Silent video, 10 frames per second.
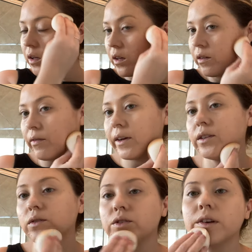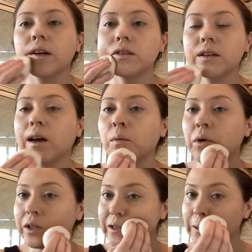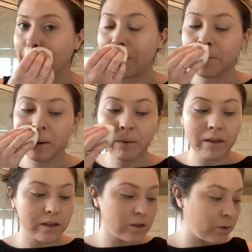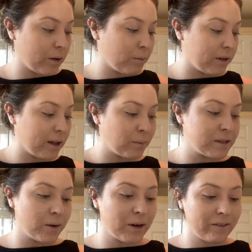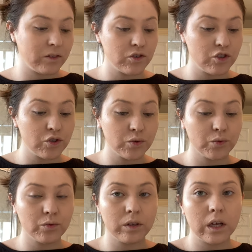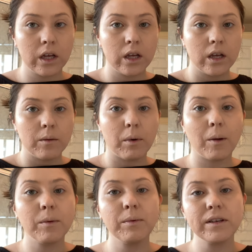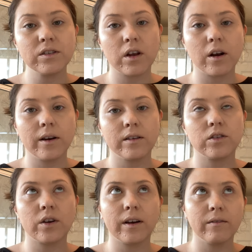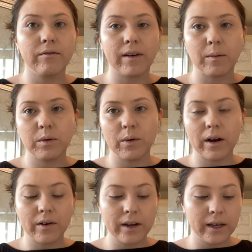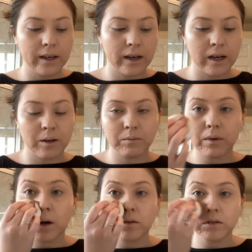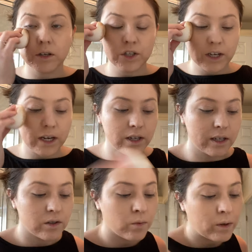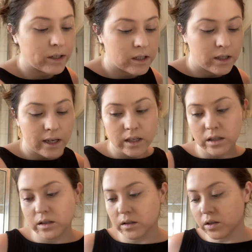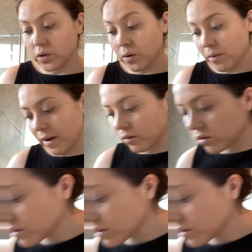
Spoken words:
if I do change it. I want to, maybe this week, but that means I would have to shoot. Probably starting February, I'll start changing it to Wednesdays, new arrivals.